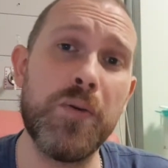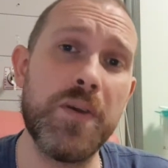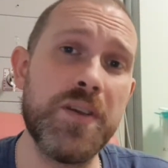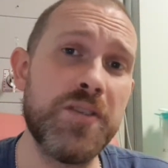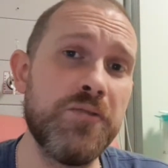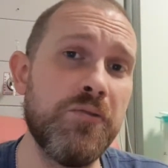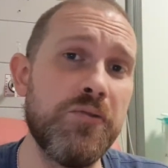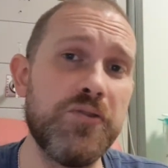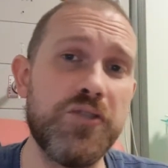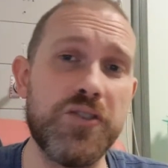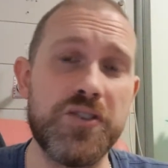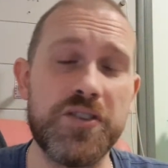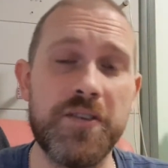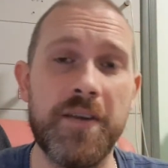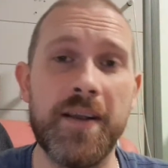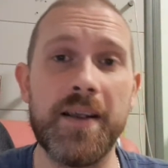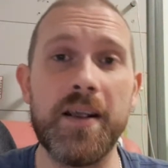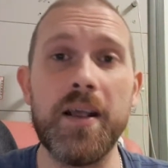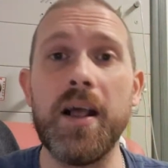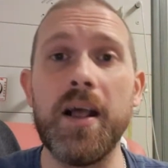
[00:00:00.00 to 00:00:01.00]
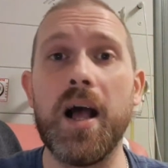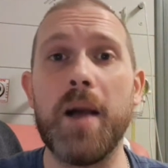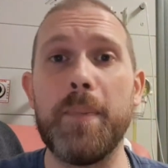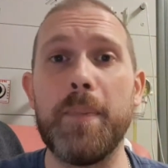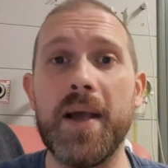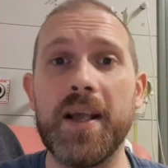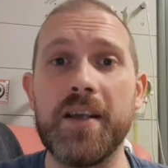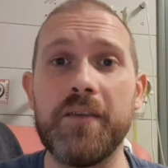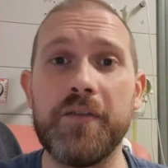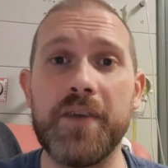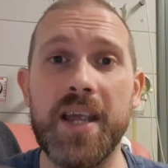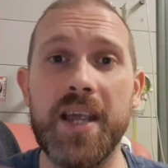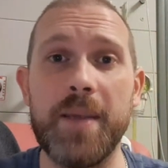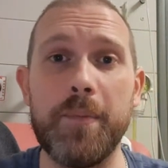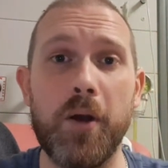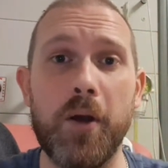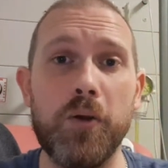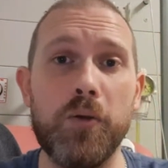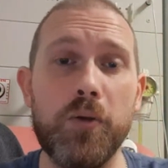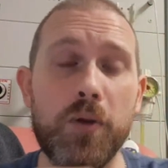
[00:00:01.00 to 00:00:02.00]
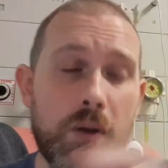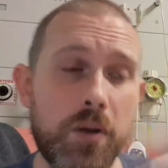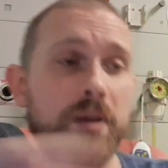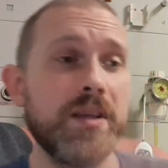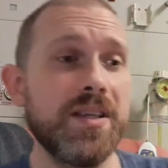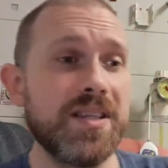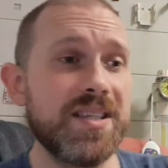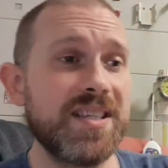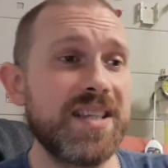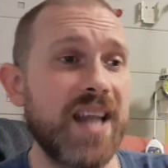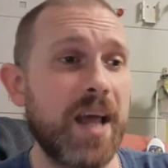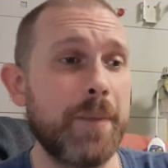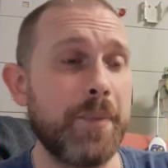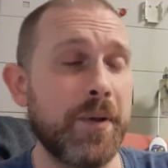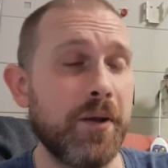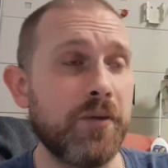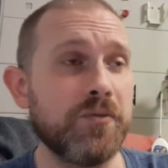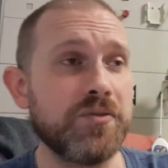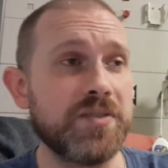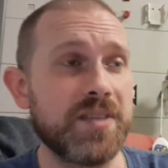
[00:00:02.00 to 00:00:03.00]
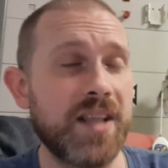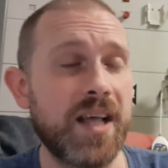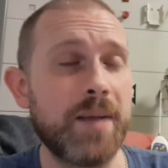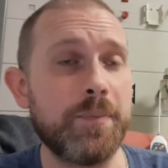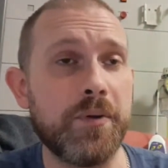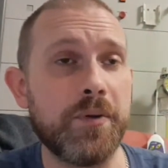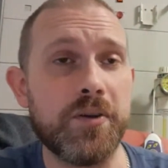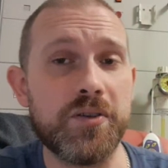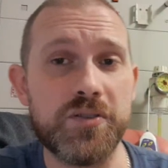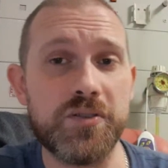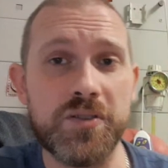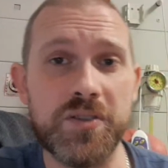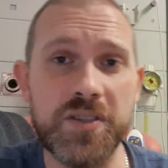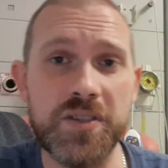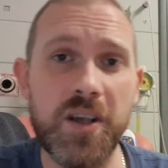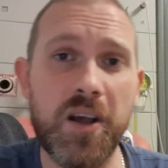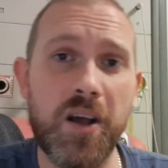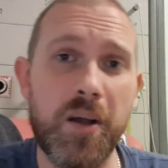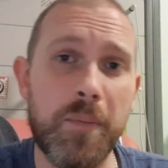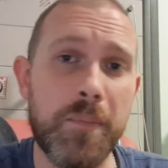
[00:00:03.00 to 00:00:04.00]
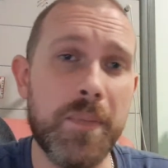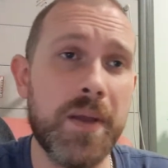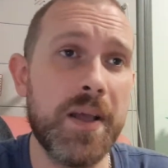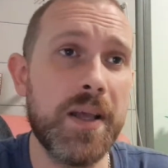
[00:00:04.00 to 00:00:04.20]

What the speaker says: It's not just like a bag of chemo, slap it onto that person's arm.